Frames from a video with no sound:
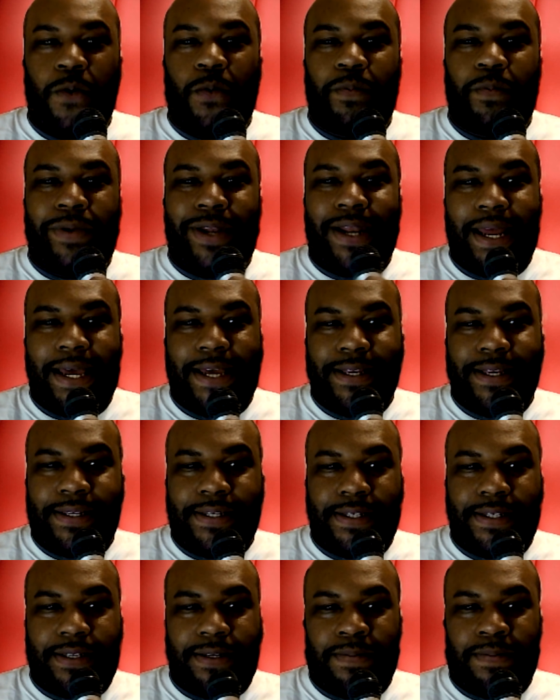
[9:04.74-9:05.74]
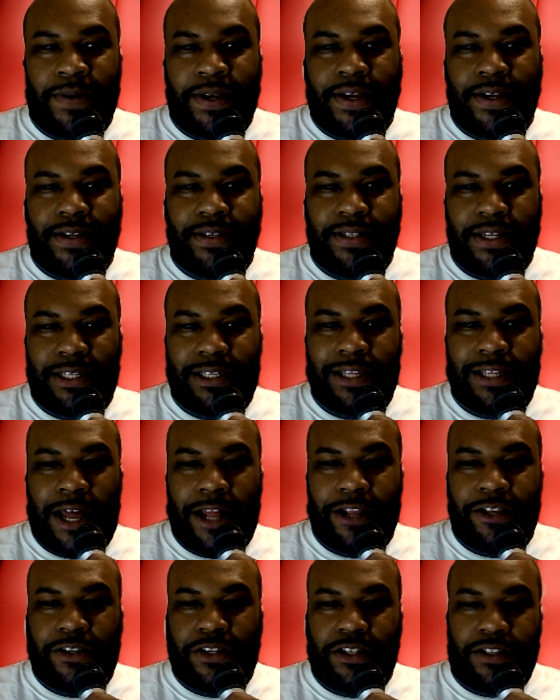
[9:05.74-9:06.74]
place, because it's
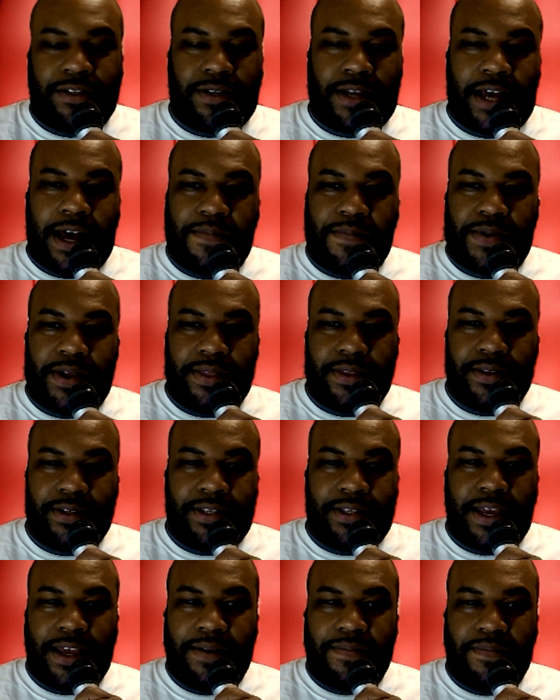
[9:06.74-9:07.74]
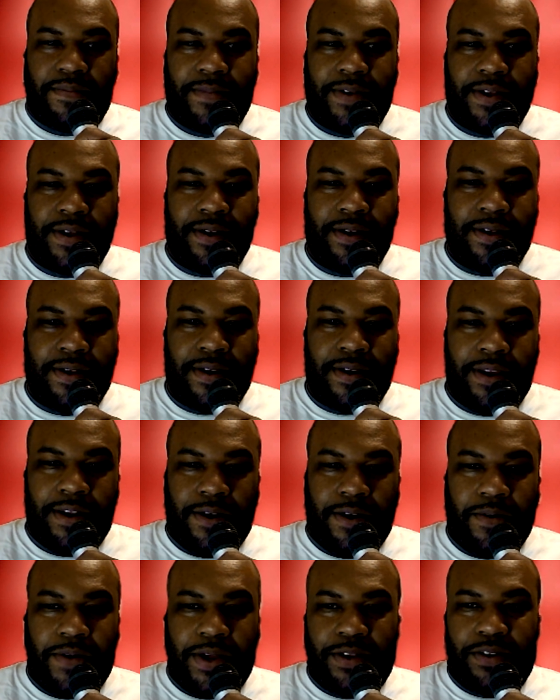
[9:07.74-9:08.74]
not just copying the same,
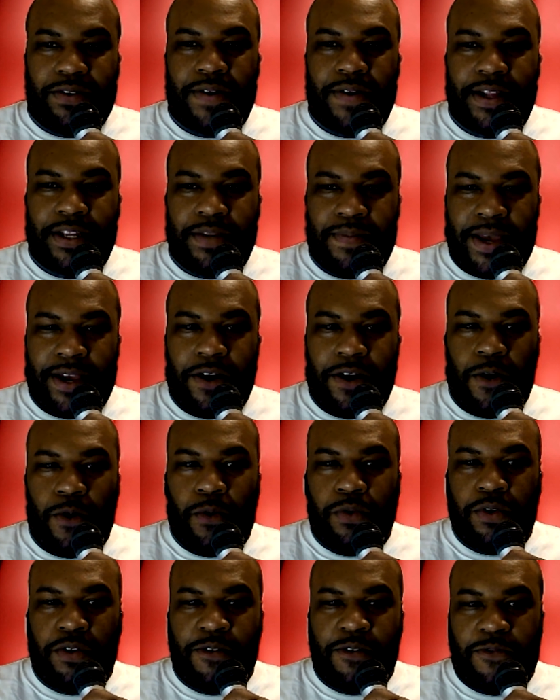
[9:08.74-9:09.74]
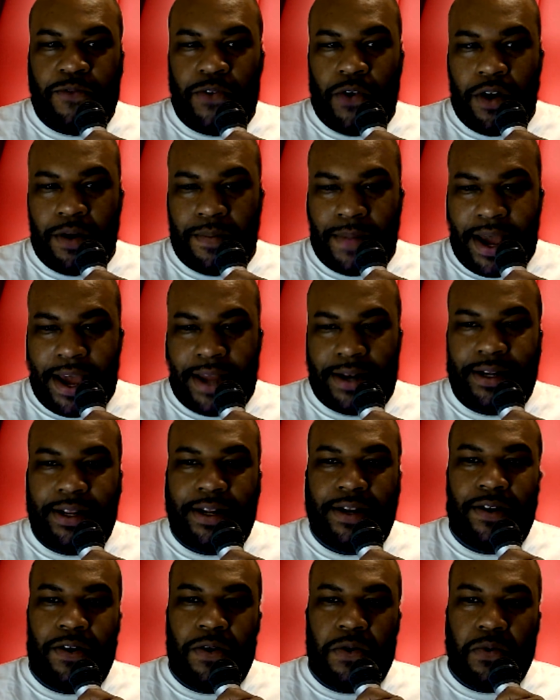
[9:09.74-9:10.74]
it tried to make a whole new format
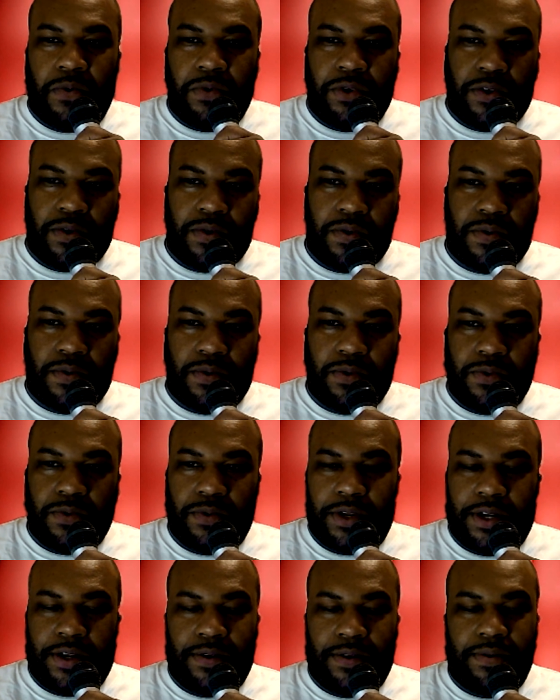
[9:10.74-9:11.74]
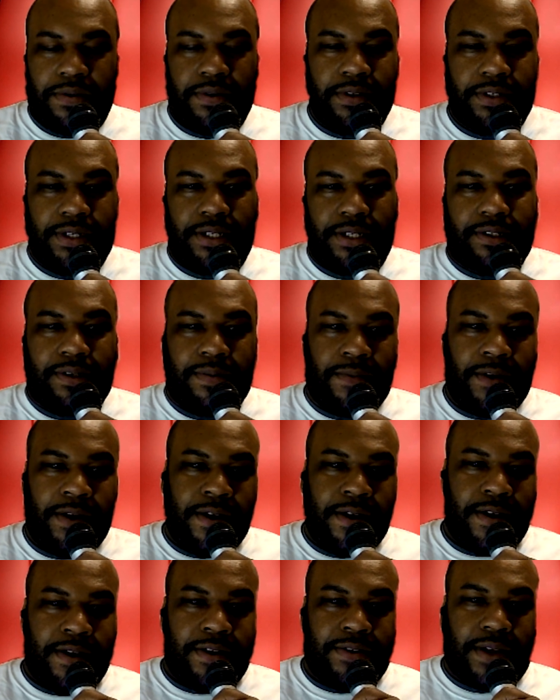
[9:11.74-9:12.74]
and a whole new, system.
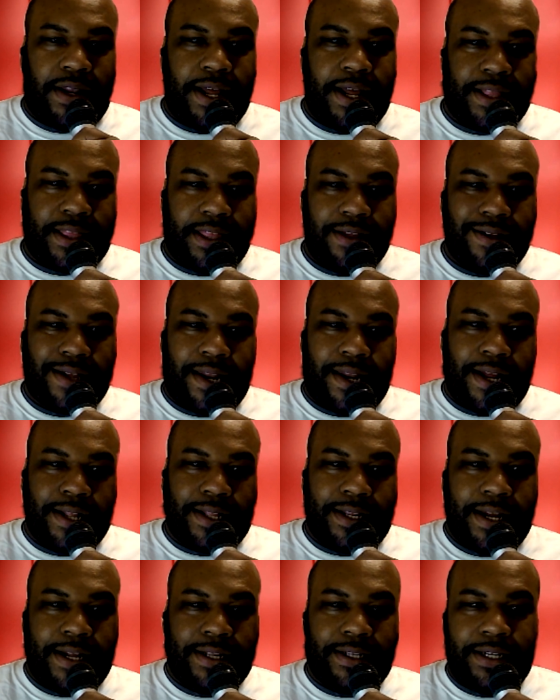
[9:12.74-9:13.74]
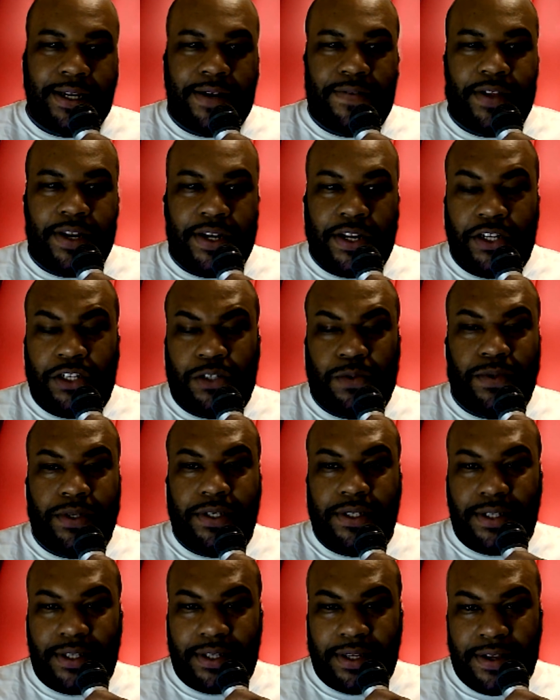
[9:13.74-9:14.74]
So I like the idea of the niche
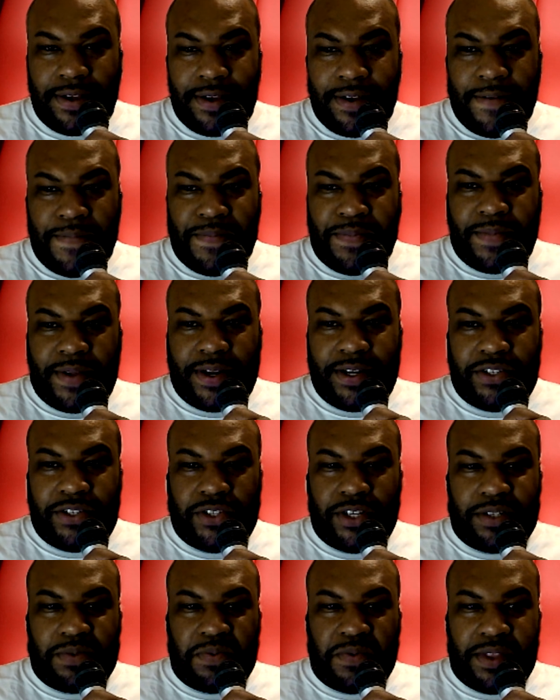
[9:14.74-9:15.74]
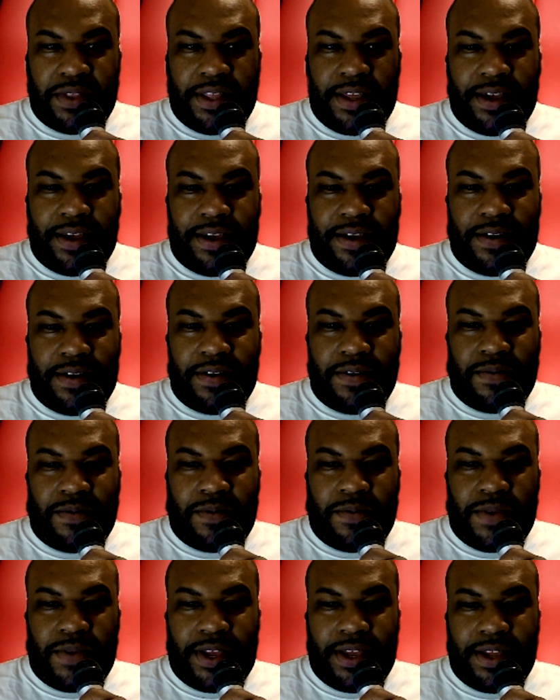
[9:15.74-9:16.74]
ones, but it's just when
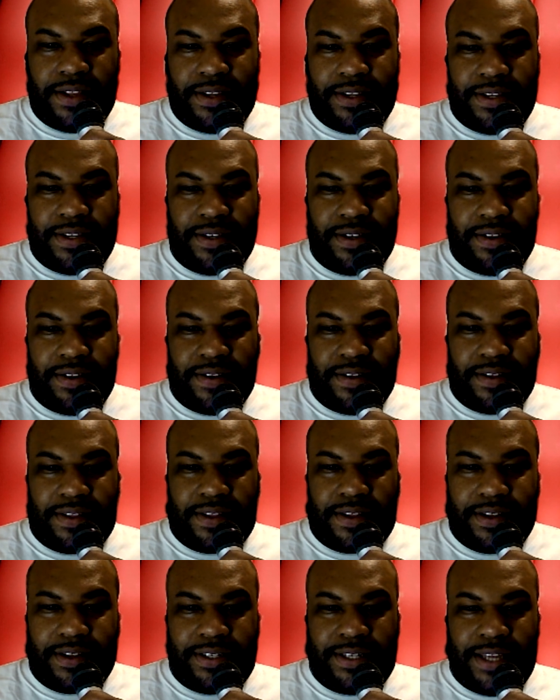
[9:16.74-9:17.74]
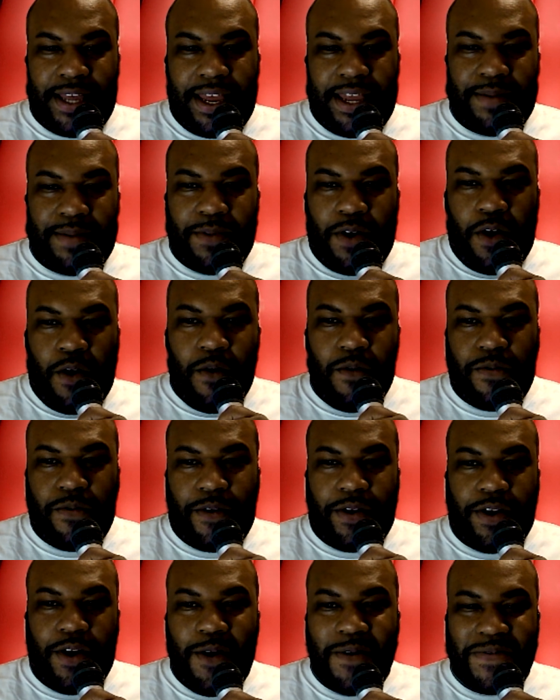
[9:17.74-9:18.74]
we get the same over
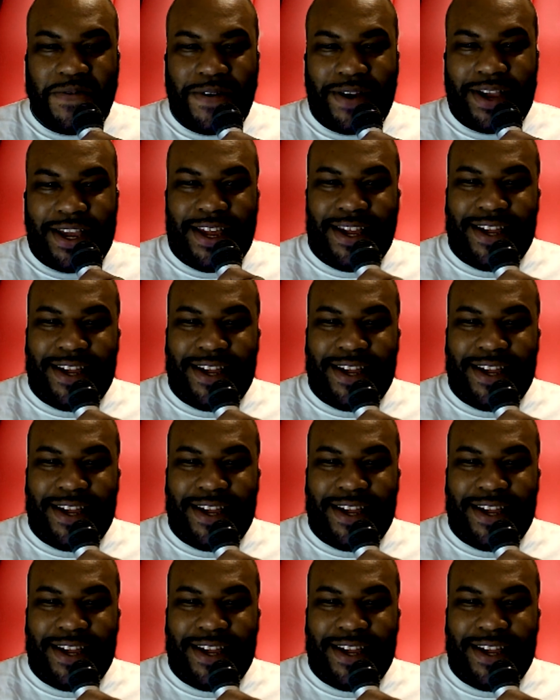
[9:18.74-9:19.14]
and over again.